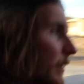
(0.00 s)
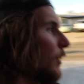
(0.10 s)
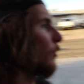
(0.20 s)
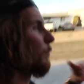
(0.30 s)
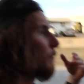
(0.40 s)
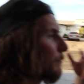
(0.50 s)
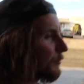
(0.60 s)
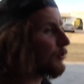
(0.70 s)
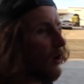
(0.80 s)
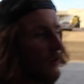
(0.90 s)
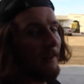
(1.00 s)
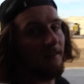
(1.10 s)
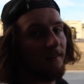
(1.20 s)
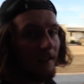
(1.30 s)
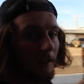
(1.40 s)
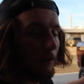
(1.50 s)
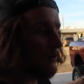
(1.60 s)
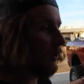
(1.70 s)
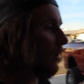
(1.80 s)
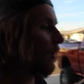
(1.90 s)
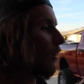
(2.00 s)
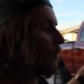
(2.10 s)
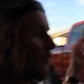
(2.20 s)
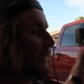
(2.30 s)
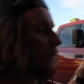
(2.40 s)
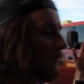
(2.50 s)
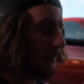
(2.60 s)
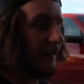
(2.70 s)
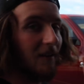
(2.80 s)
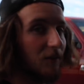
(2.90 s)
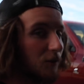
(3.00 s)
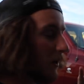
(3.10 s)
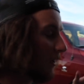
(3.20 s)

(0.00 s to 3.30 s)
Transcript: you know, Salt Lake City, Utah, all the way down to Lake Havasu,